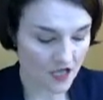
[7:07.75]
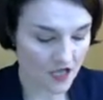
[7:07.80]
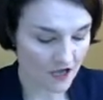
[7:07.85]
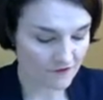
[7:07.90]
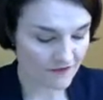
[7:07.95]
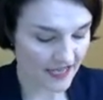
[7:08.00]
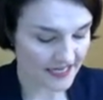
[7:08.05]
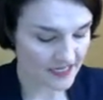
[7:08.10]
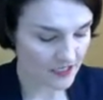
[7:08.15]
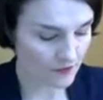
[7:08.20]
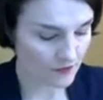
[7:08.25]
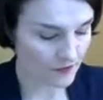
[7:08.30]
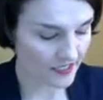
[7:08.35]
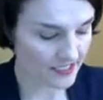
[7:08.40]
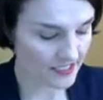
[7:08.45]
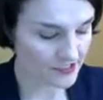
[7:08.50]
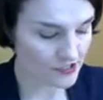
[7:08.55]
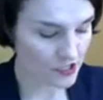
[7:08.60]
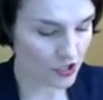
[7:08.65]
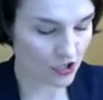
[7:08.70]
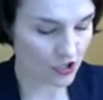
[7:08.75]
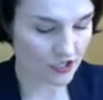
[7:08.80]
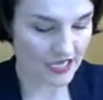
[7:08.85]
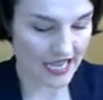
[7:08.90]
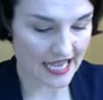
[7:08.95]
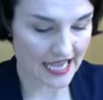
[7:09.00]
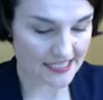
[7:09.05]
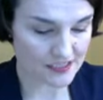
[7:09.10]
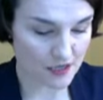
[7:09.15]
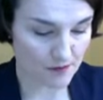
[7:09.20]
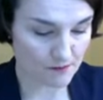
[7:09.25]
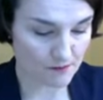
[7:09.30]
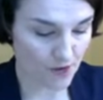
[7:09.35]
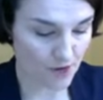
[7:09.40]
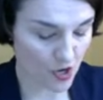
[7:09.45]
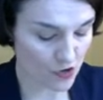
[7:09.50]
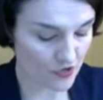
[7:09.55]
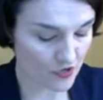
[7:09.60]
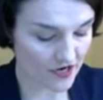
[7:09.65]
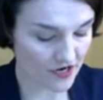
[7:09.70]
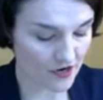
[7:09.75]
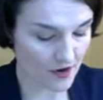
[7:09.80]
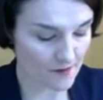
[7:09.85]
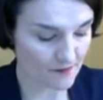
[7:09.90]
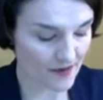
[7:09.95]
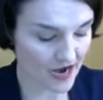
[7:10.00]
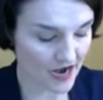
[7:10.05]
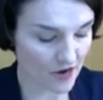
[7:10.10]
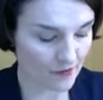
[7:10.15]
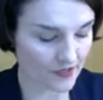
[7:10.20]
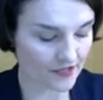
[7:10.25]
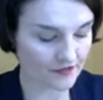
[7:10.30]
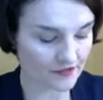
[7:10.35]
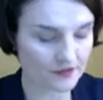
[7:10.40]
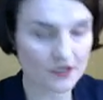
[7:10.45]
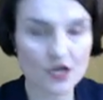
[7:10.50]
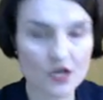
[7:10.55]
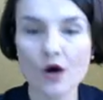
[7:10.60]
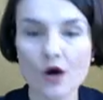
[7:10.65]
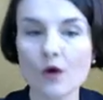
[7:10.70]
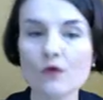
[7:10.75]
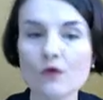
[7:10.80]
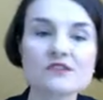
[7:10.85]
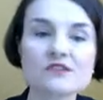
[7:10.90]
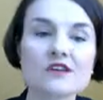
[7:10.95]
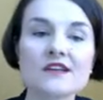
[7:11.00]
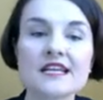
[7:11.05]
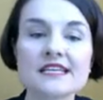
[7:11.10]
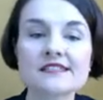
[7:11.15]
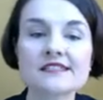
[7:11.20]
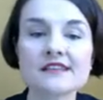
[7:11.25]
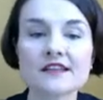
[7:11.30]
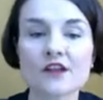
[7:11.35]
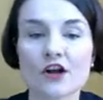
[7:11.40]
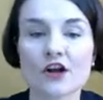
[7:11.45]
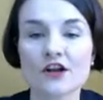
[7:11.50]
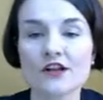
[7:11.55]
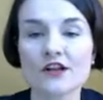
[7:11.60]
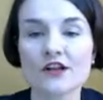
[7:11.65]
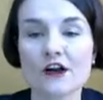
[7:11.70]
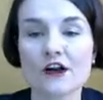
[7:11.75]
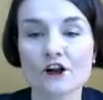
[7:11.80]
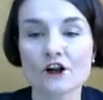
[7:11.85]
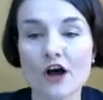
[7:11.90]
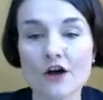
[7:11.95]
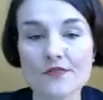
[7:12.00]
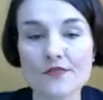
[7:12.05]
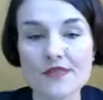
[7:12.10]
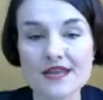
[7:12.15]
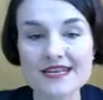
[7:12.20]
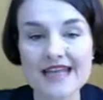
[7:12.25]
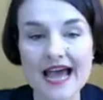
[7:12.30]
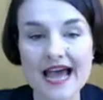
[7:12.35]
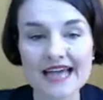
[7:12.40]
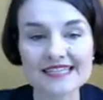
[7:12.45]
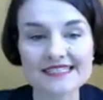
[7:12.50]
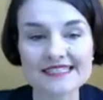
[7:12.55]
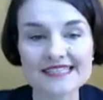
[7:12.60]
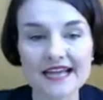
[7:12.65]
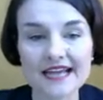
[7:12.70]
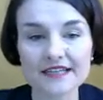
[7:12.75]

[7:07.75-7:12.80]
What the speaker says: Werner wanted to look at Polar Power, also listed on the NASDAQ.